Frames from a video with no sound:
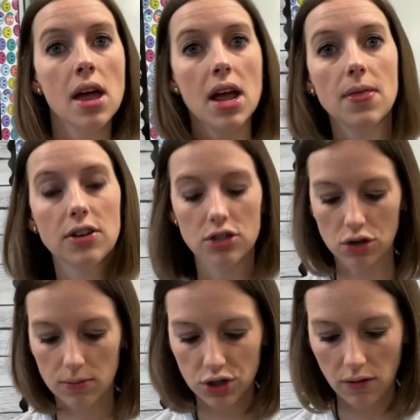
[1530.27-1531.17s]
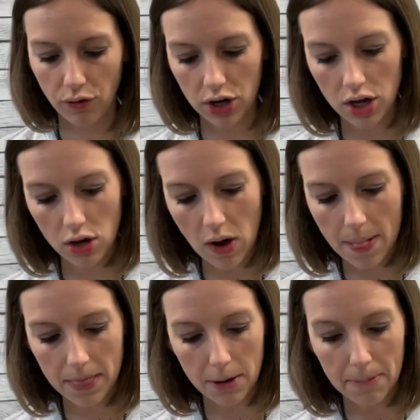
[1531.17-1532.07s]
in the description for you
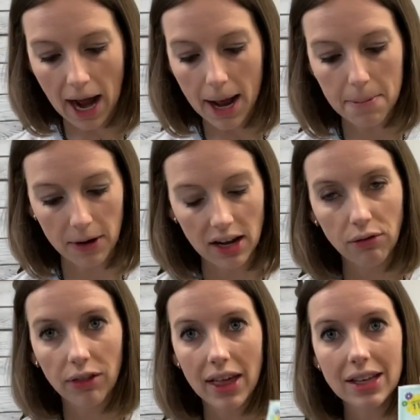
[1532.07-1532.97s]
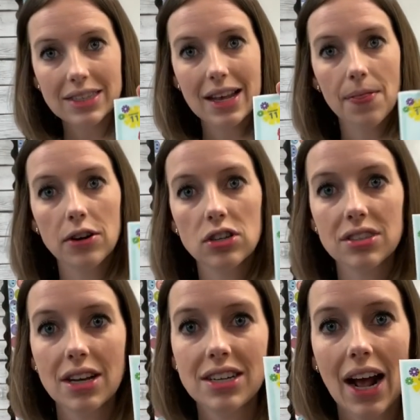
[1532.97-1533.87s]
and they're by Brain Flakes and they're
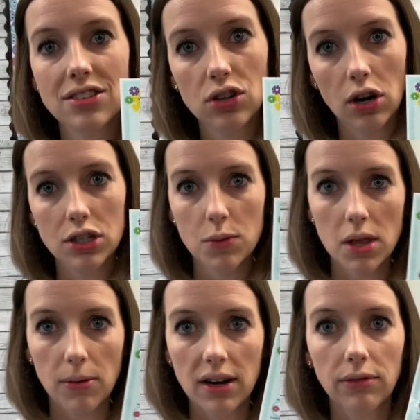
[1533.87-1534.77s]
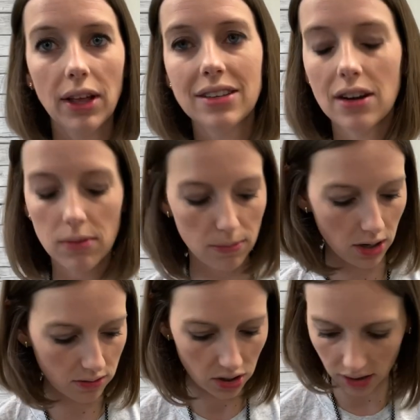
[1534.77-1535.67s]
just like task cards with the Brain Flakes. I remember
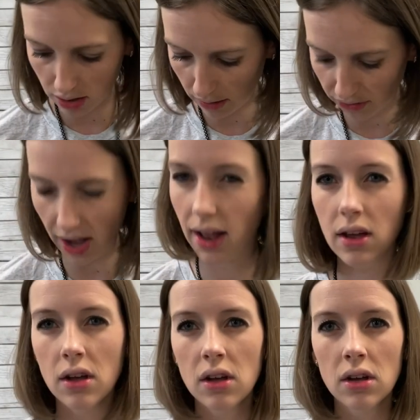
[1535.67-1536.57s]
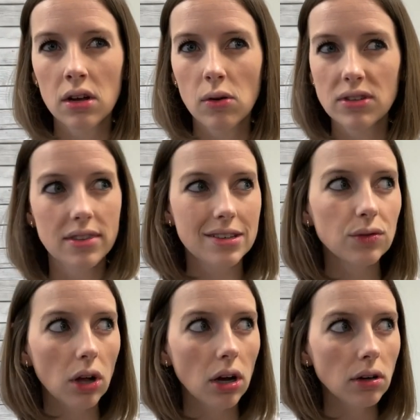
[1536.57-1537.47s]
I was talking about that, was it this
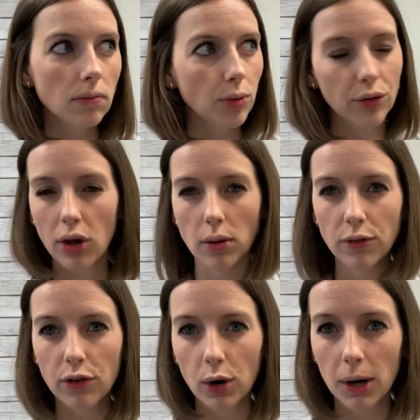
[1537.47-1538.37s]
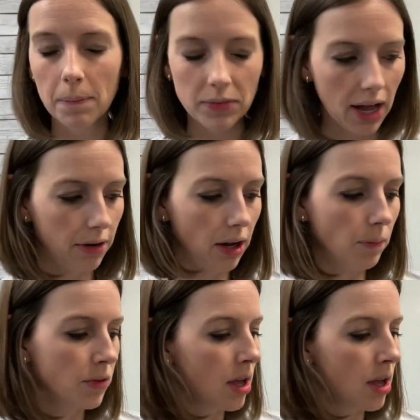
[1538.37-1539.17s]
vlog? The vlog before? I don't know.